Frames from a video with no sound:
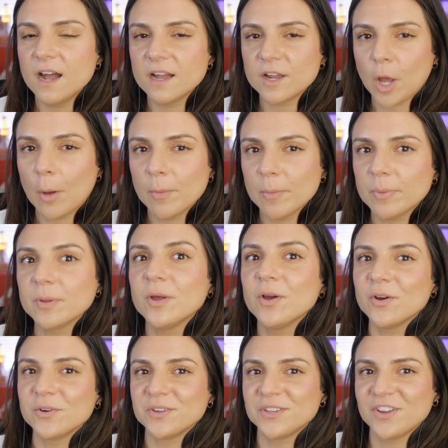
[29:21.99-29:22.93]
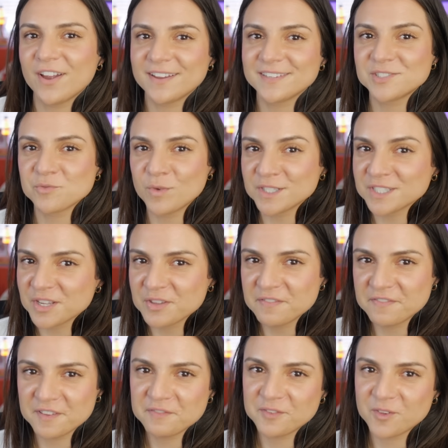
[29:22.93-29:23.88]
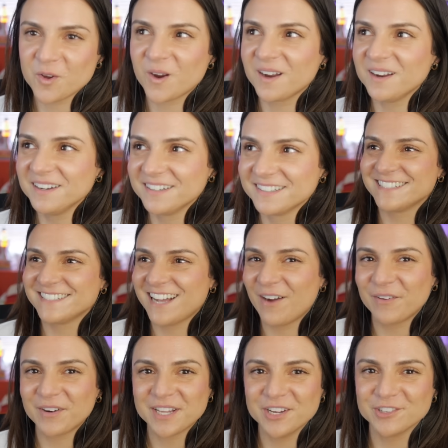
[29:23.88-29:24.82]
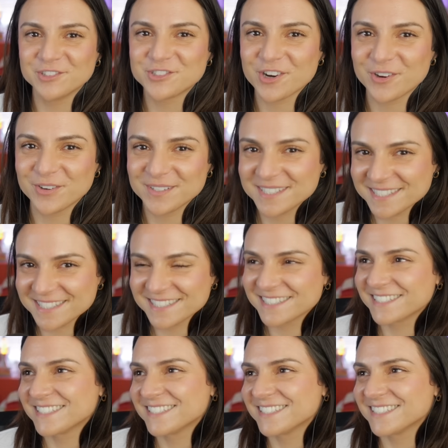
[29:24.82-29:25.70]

uh, comment below, you guys. What's on the fifth floor? I want to hear jokes